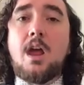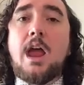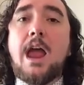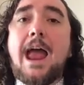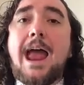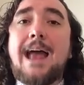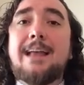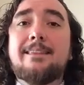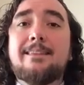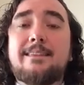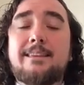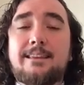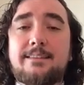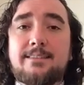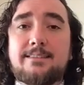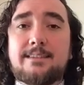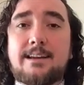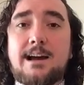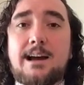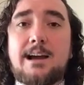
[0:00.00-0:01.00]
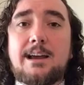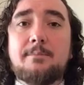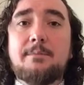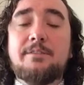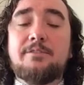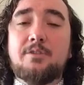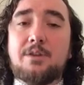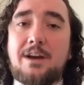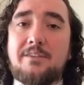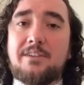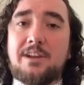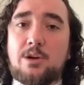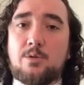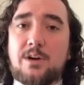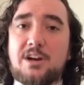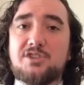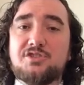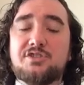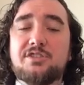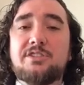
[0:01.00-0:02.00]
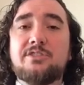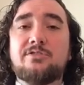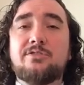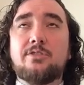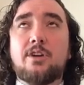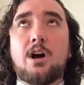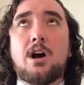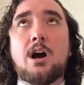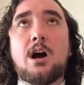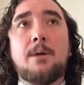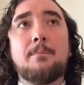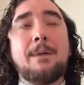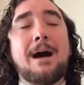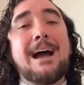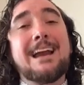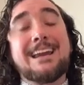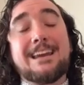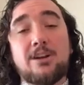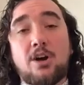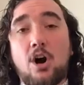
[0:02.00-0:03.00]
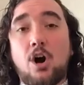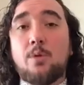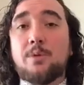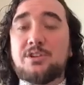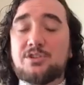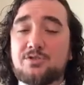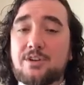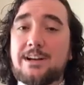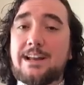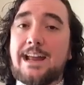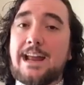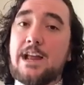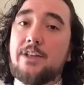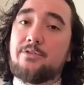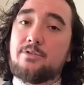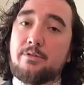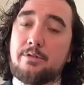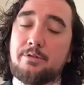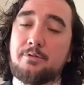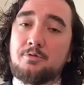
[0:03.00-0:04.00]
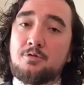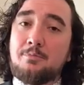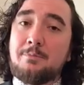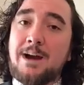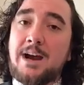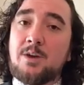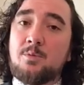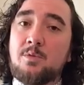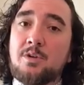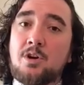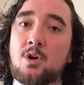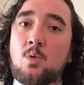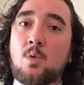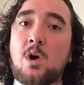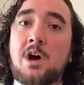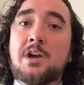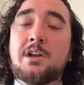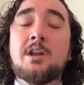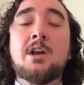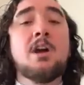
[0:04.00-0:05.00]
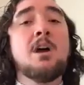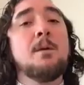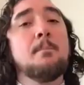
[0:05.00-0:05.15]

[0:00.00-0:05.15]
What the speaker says: At this time, if you have any questions, I can always try to answer through Remind 101,